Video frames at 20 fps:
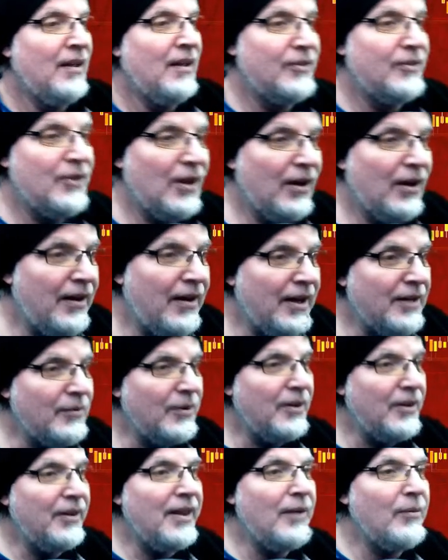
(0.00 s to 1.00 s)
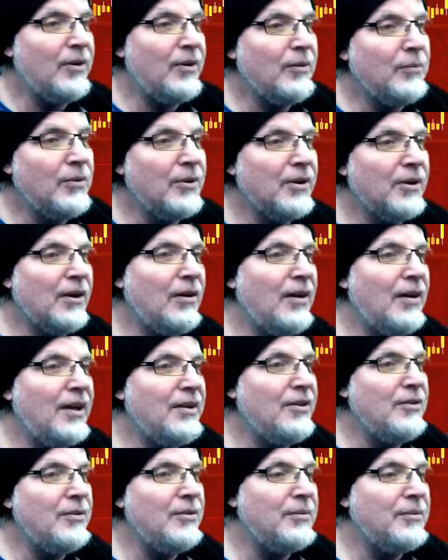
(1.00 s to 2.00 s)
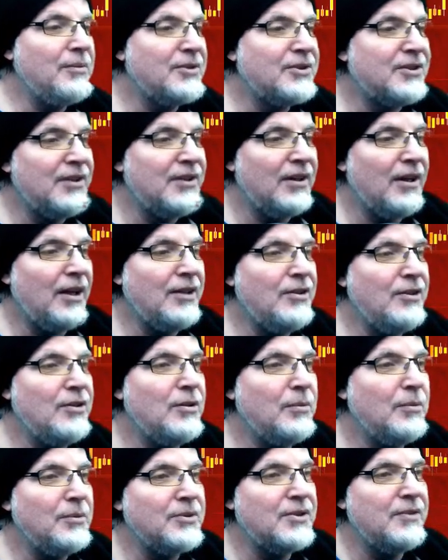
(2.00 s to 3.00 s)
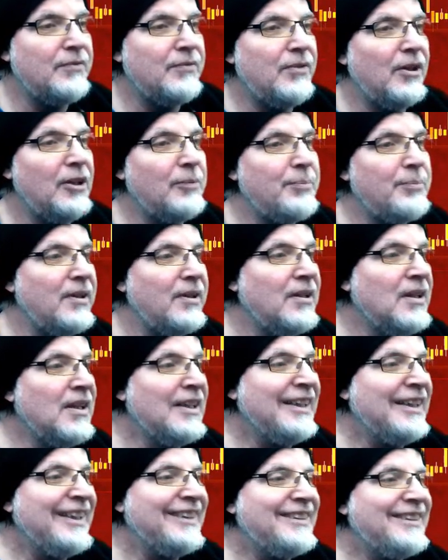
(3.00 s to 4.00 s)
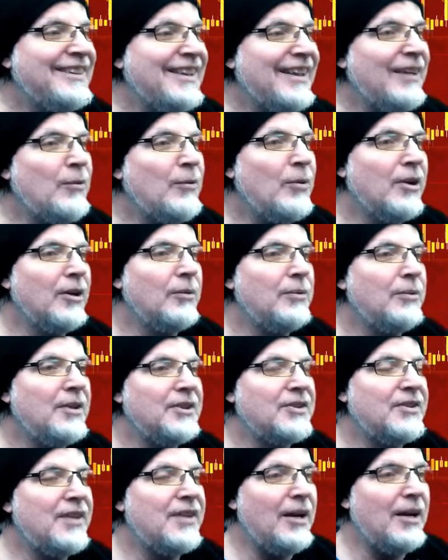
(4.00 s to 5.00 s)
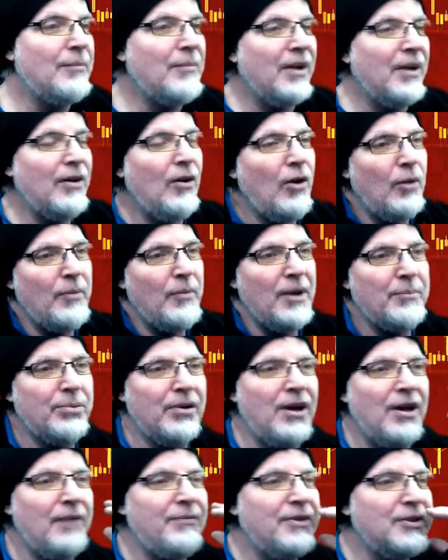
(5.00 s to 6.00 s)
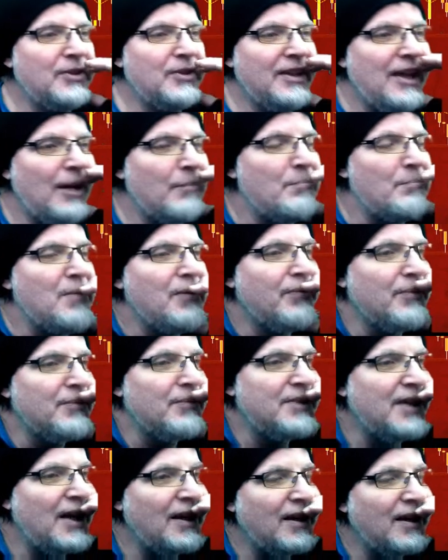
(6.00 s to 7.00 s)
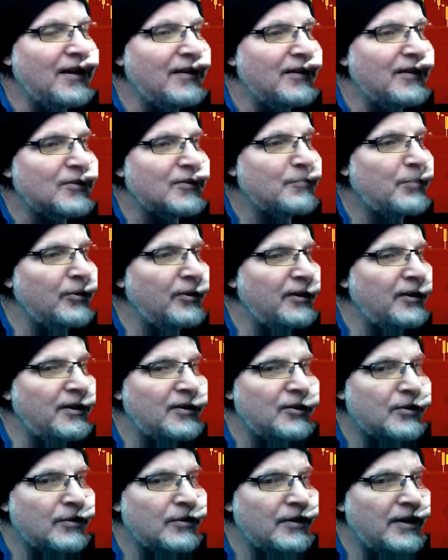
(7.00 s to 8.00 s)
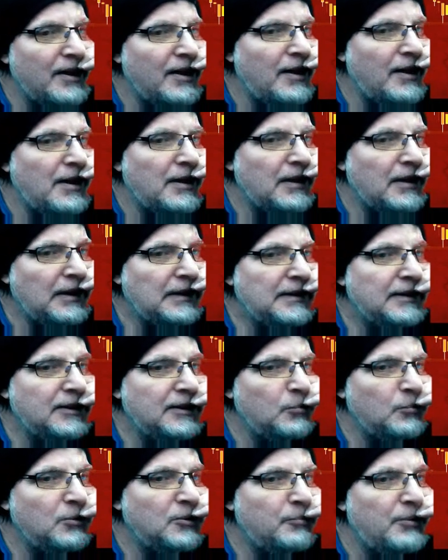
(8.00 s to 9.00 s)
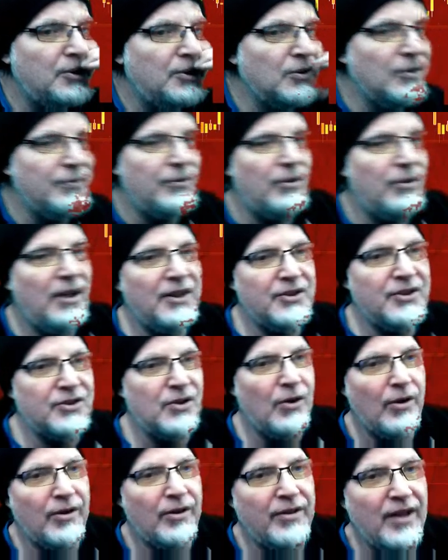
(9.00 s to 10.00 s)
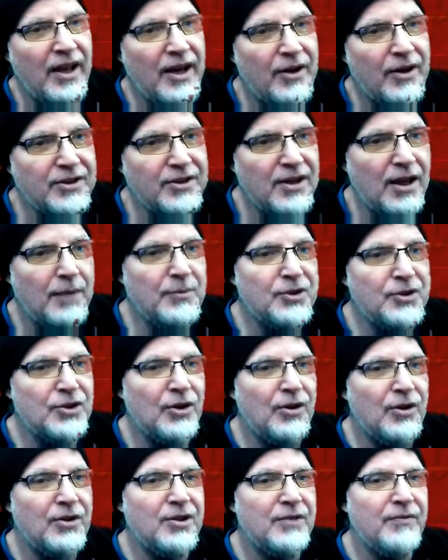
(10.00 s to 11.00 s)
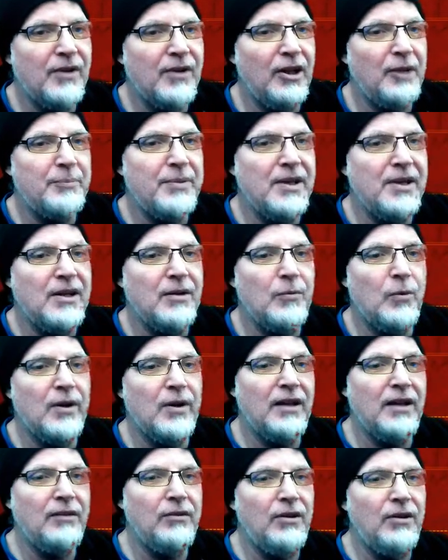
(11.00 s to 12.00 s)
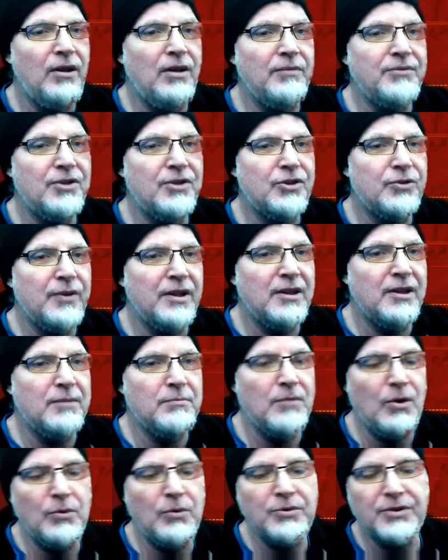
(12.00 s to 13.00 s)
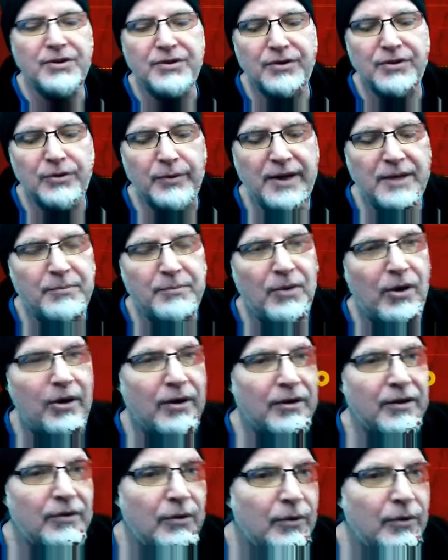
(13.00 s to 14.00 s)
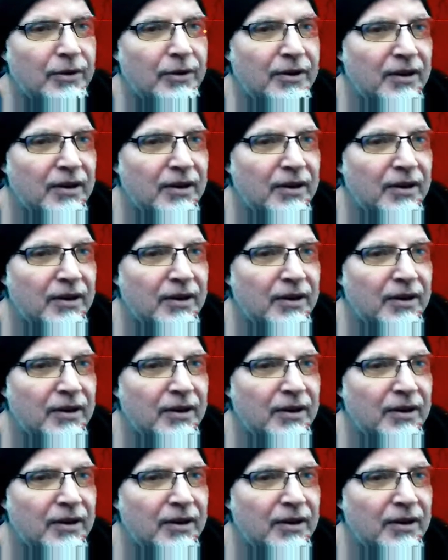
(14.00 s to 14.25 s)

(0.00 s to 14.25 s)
All right, well, that would have worked. Oh, I knew it was developing. Did I want to risk that all my profits kept me from taking this brilliant trade? This was beautiful. I saw it on the higher time chart developing. What I love to trade the most is green bar ignored.